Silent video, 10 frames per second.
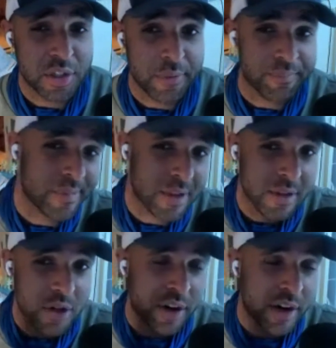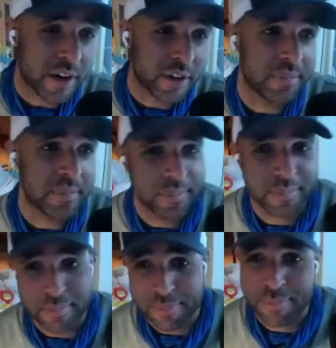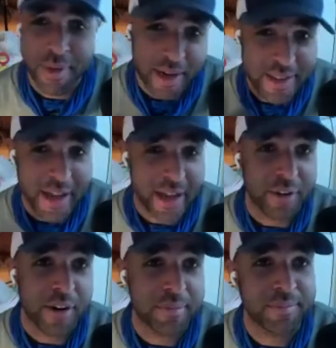So sorry, Daniel. But I think I got it right.